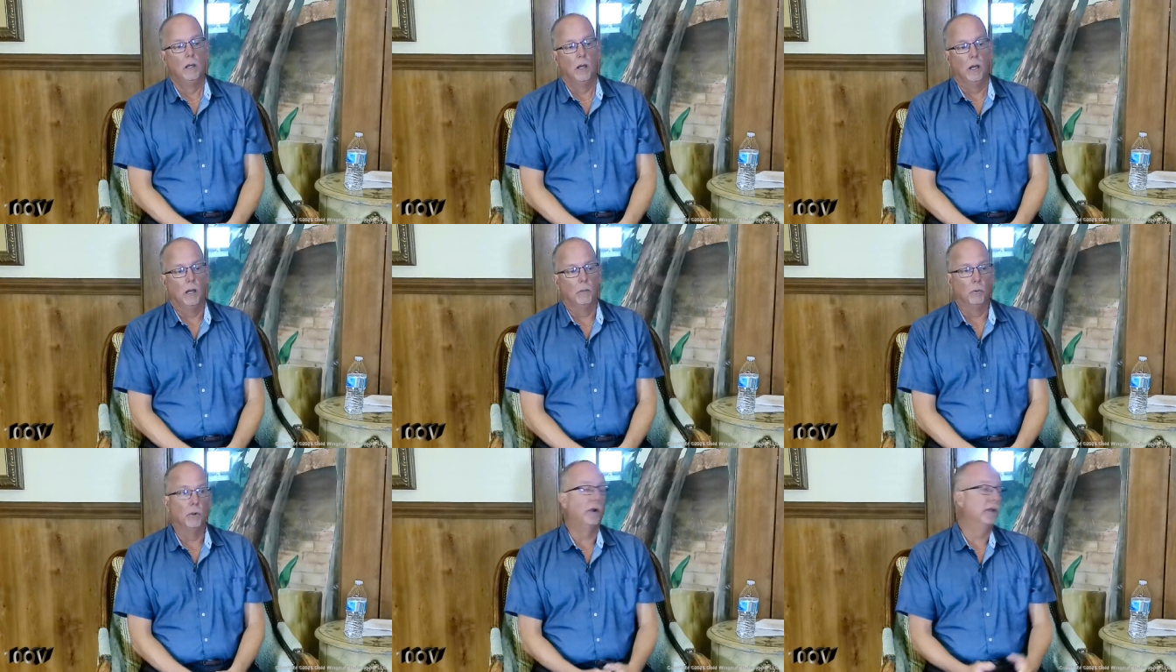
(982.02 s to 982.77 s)

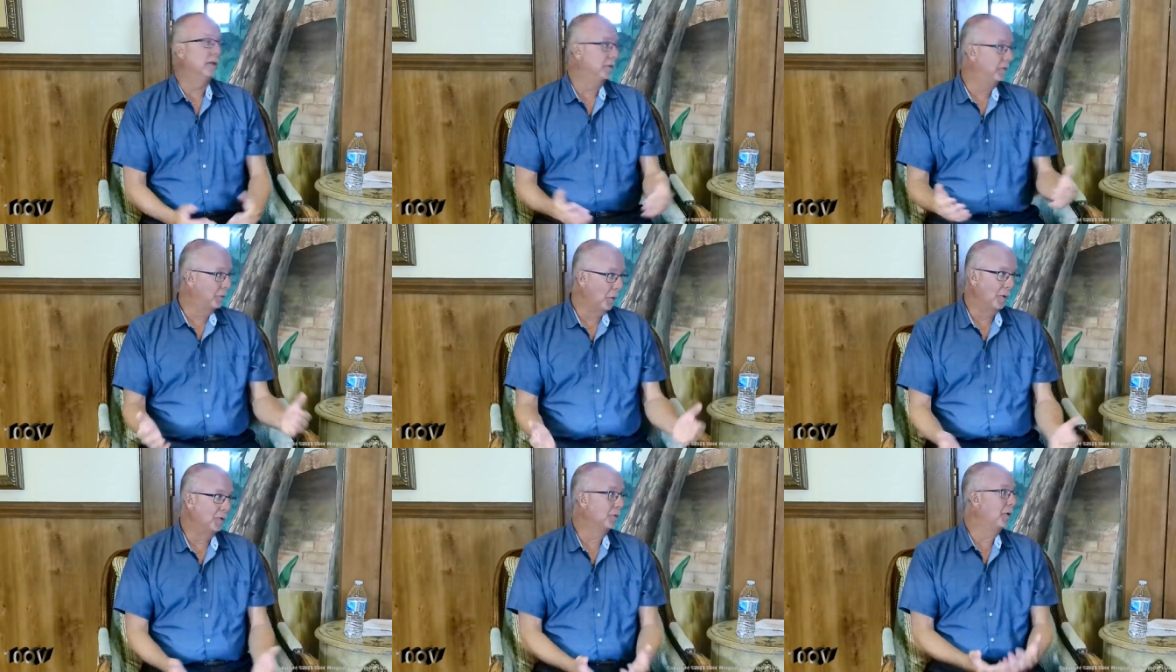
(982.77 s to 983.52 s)
We're already
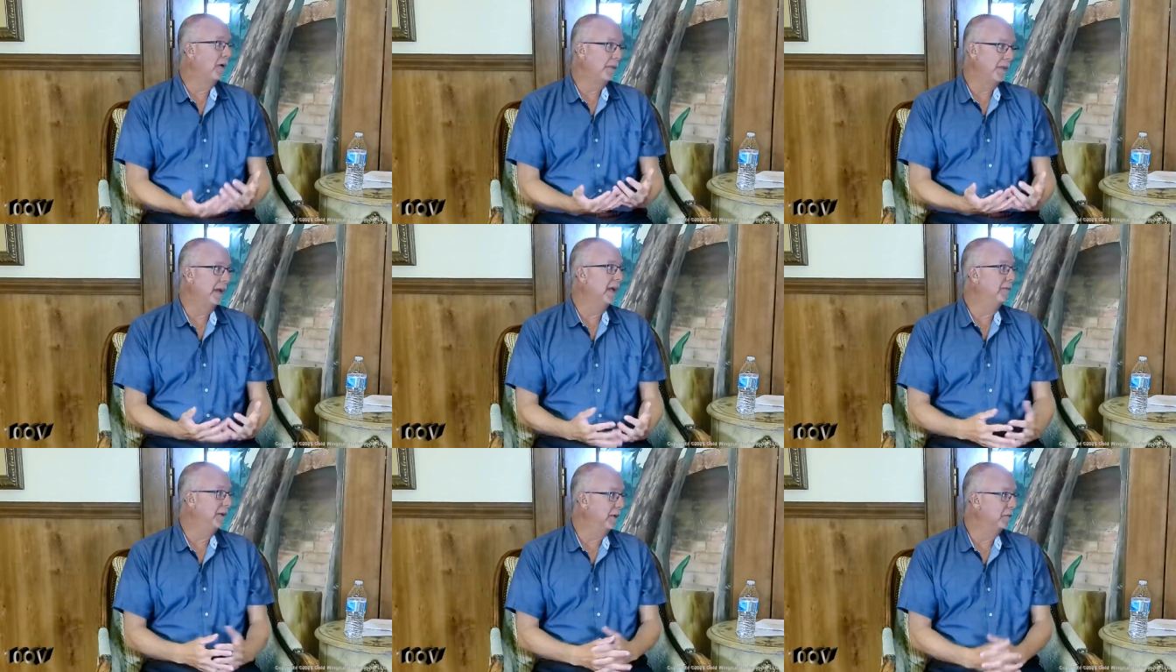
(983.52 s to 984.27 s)
going through all that
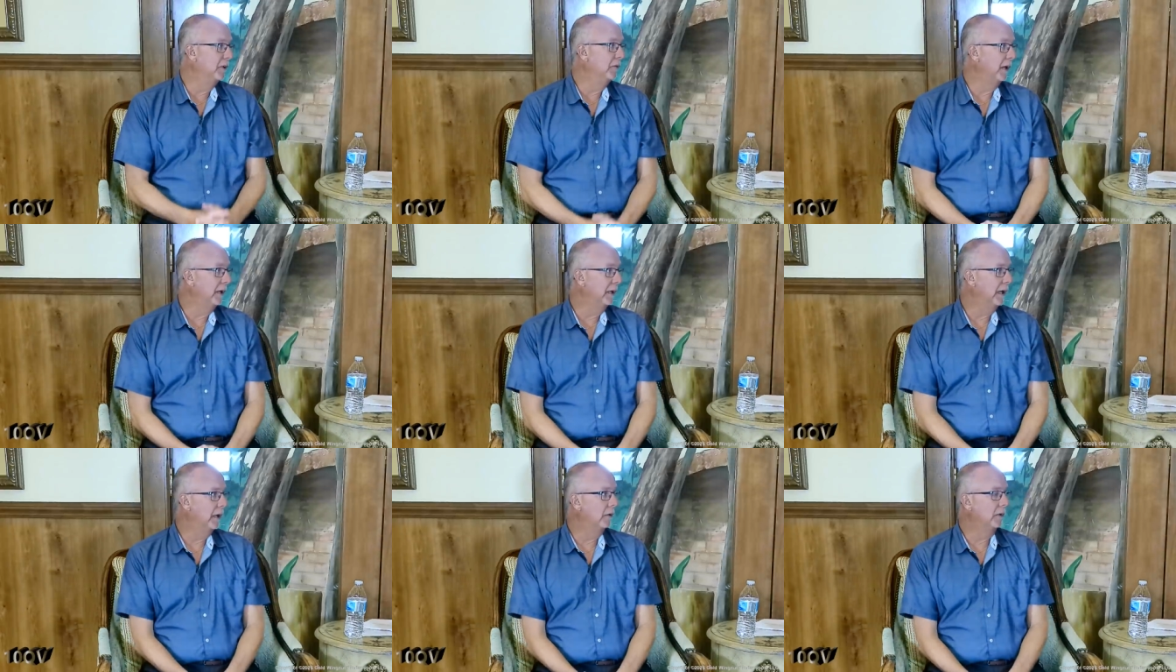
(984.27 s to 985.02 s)
heavy lifting right
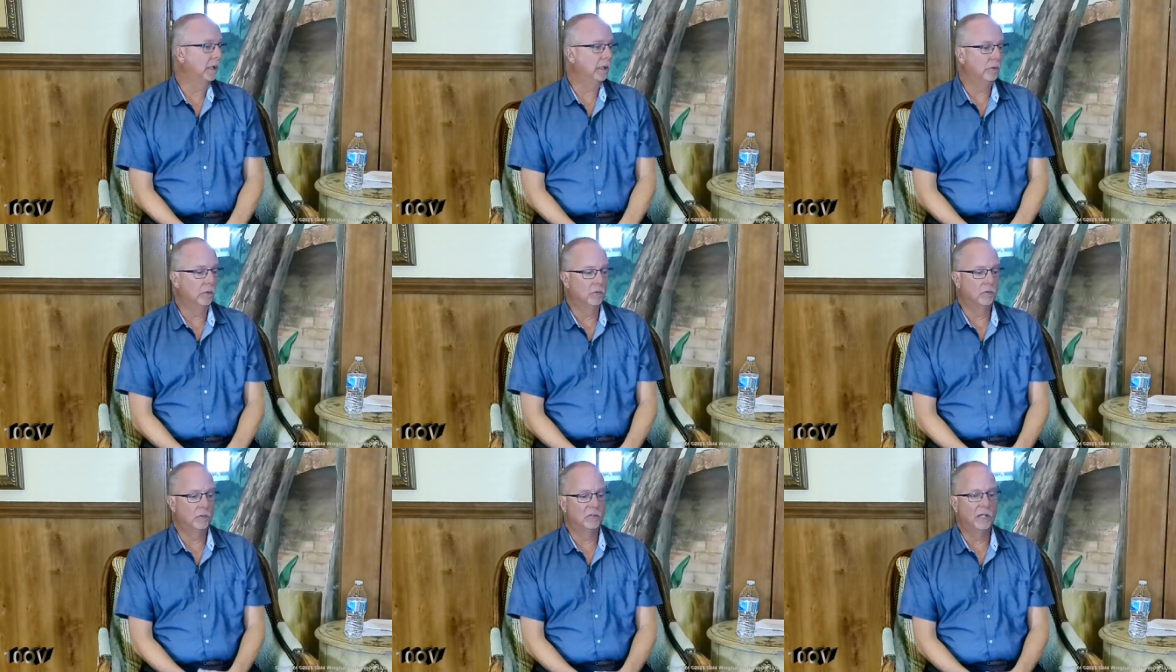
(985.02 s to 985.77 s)
now, getting
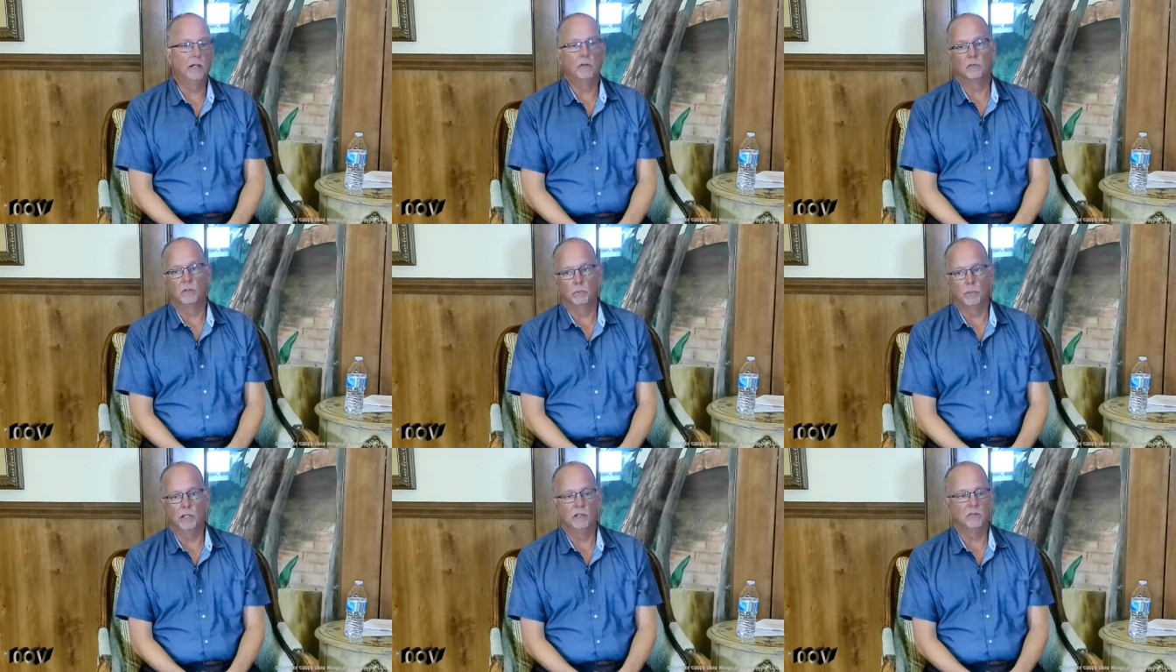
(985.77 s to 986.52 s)
those standards in
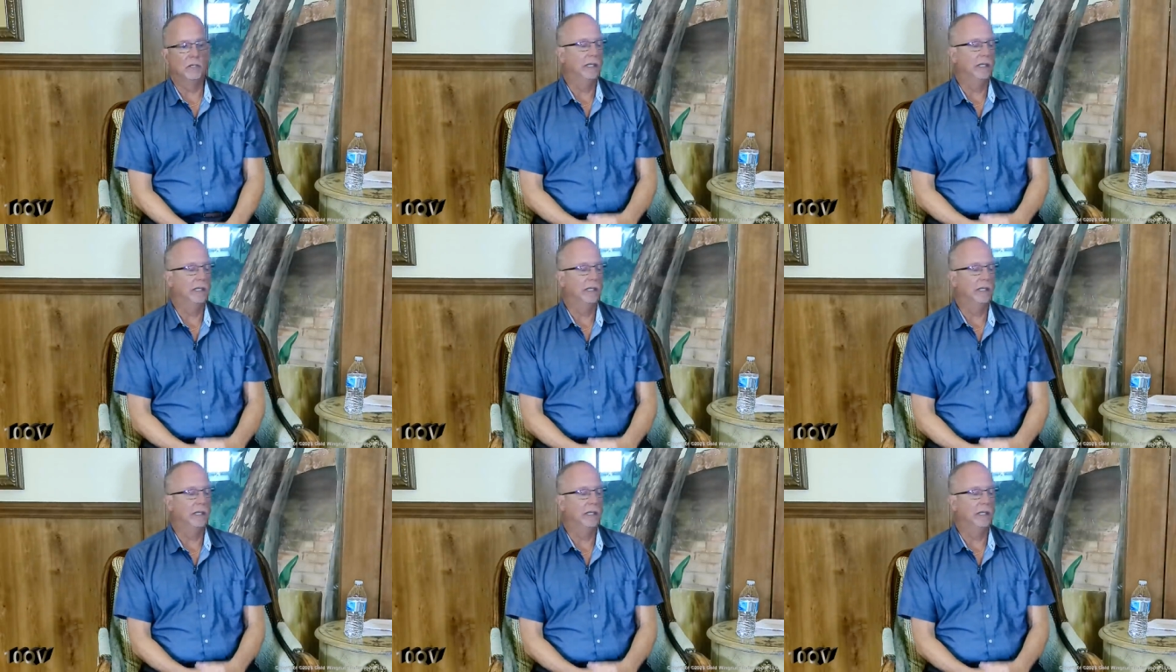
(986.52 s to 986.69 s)
place.